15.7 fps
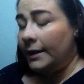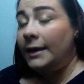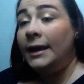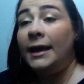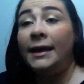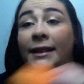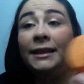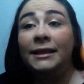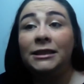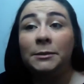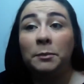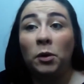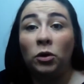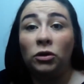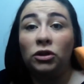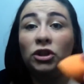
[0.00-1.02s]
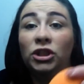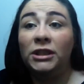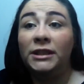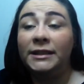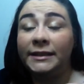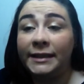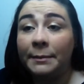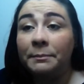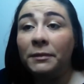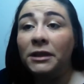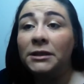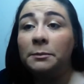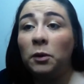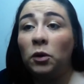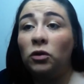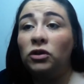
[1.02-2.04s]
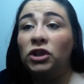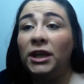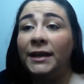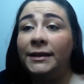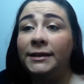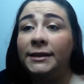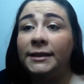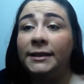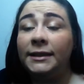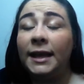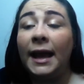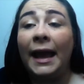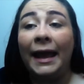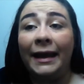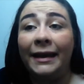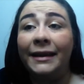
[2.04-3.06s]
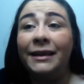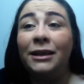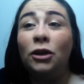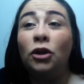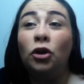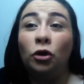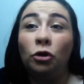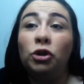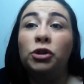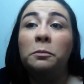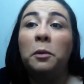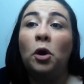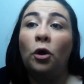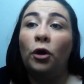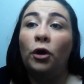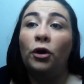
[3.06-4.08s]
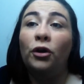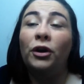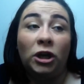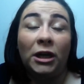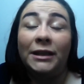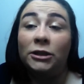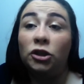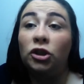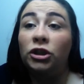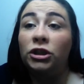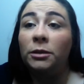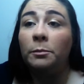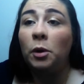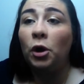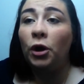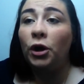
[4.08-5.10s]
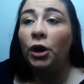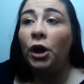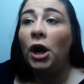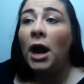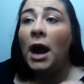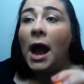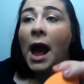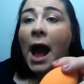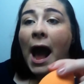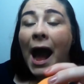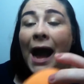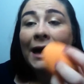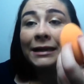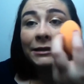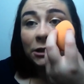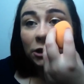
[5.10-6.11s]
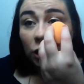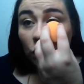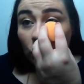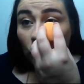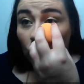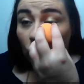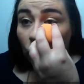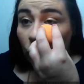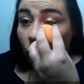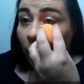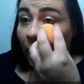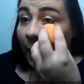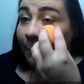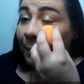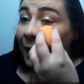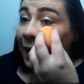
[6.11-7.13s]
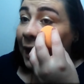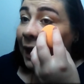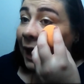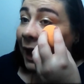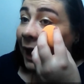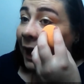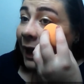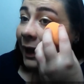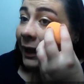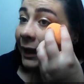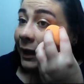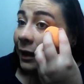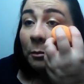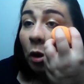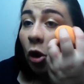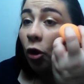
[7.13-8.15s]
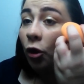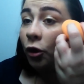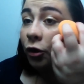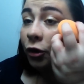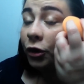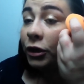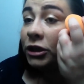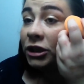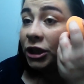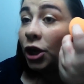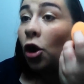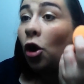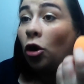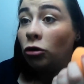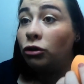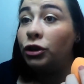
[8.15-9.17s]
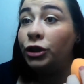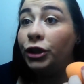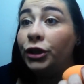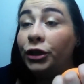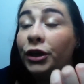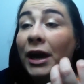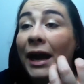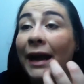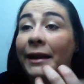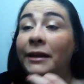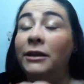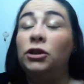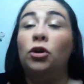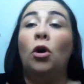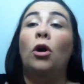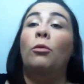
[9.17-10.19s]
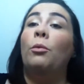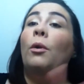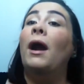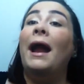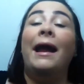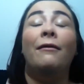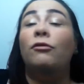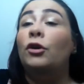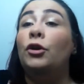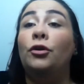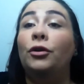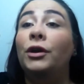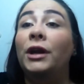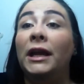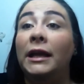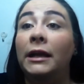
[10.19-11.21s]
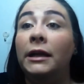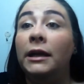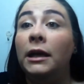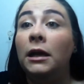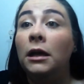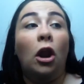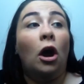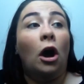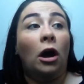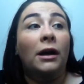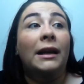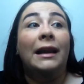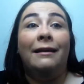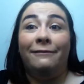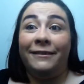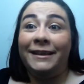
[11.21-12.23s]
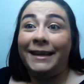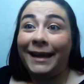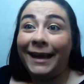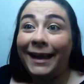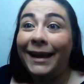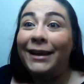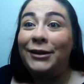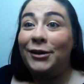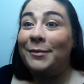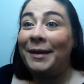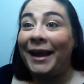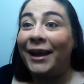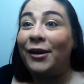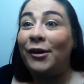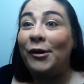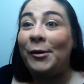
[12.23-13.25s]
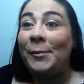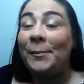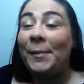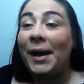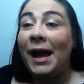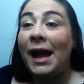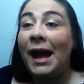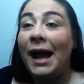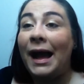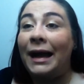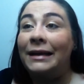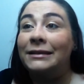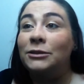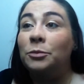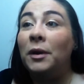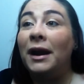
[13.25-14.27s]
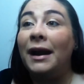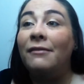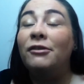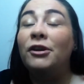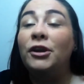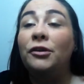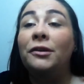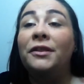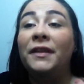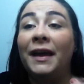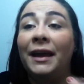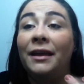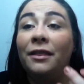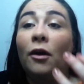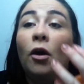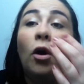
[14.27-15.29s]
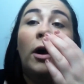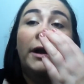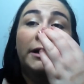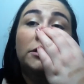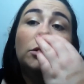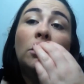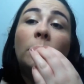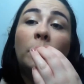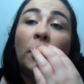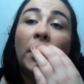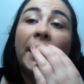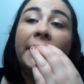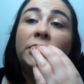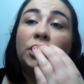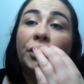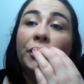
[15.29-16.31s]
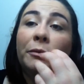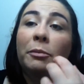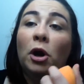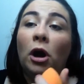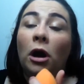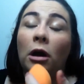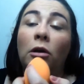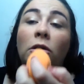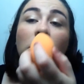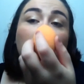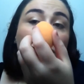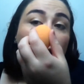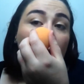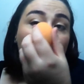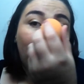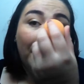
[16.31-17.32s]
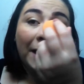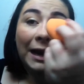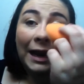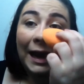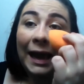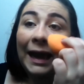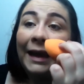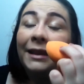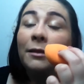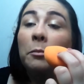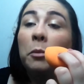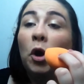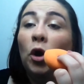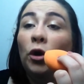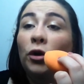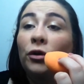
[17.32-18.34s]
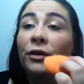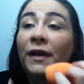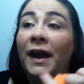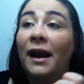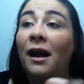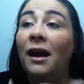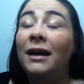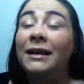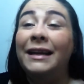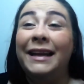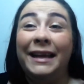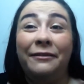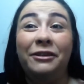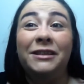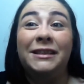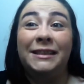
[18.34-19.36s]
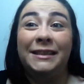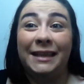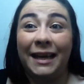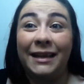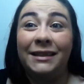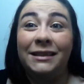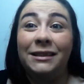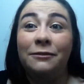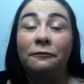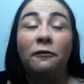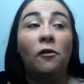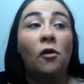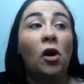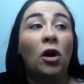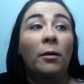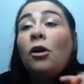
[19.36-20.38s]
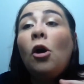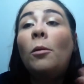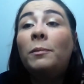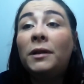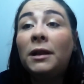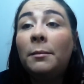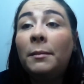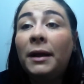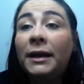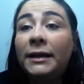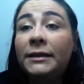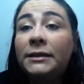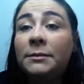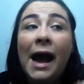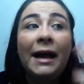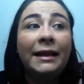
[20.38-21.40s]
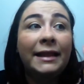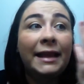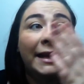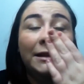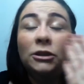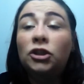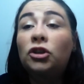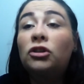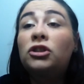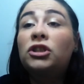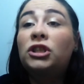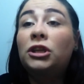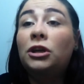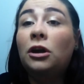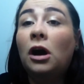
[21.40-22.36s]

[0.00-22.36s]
you get the sponge, you dip the sponge into any loose powder, translucent powder, and you apply the powder to under your eyes or wherever you need longevity in your makeup. And wherever you think the oil is going to break down the product, apply the powder there and leave it sit for a couple of minutes and then dust it